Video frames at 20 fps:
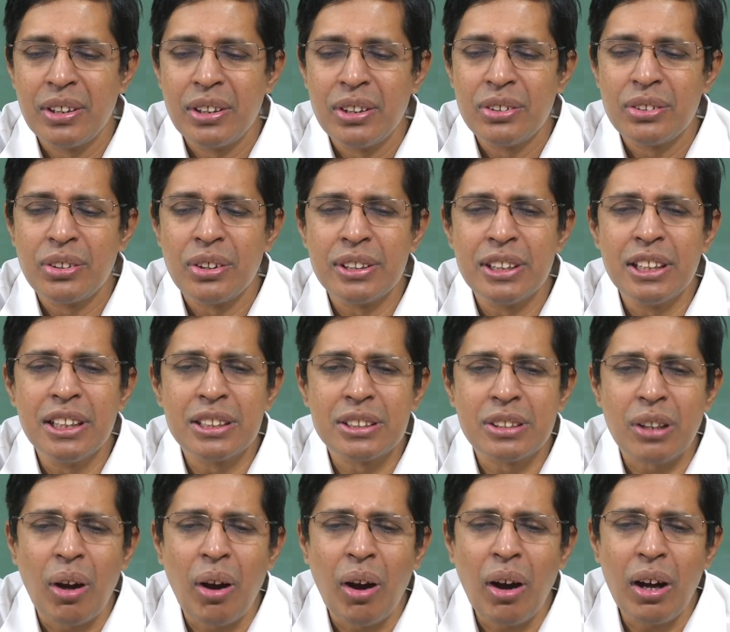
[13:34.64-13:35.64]
So, this
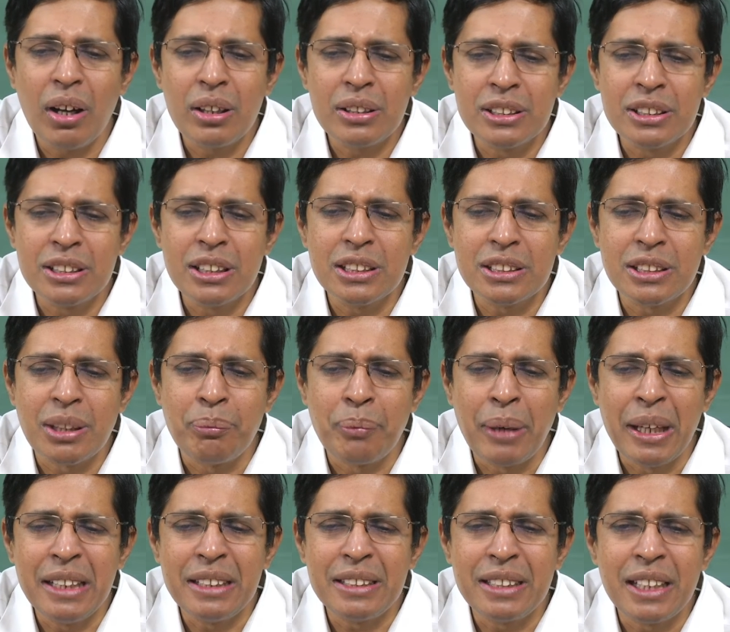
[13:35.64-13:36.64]
is the
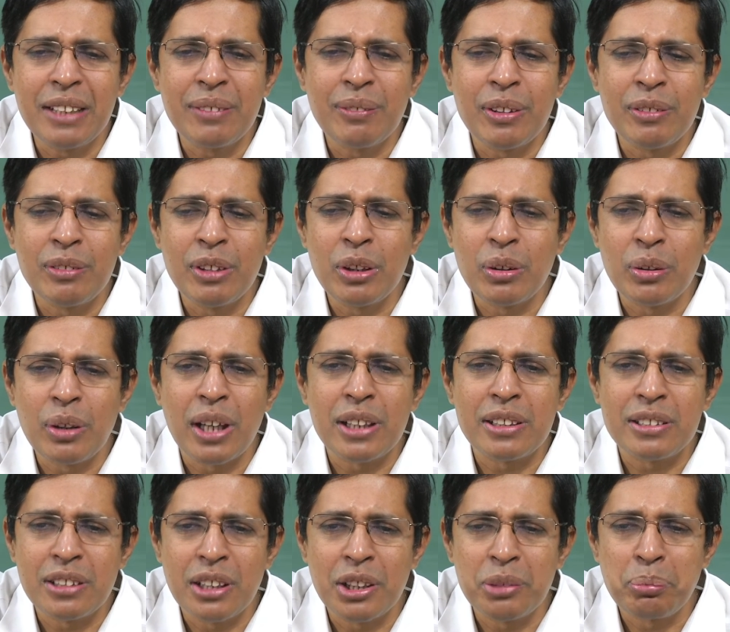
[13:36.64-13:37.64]
main thing when we look
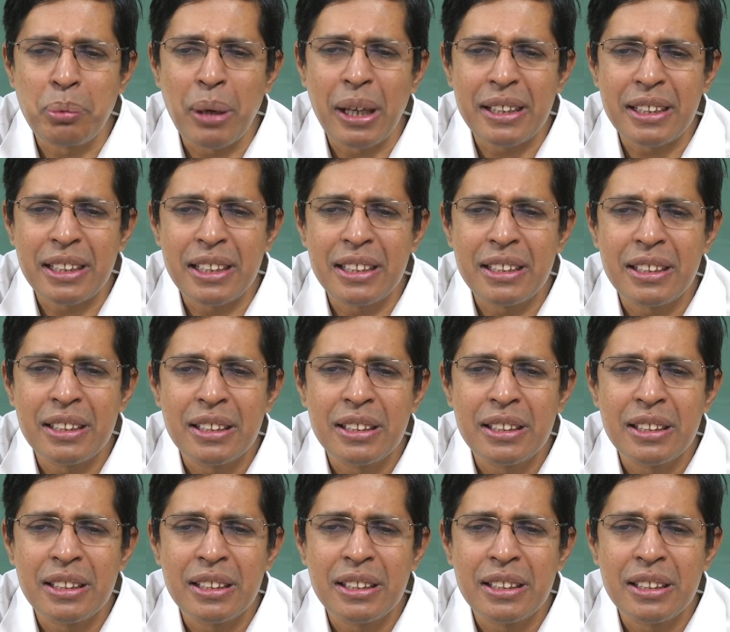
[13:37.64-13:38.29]
at third party,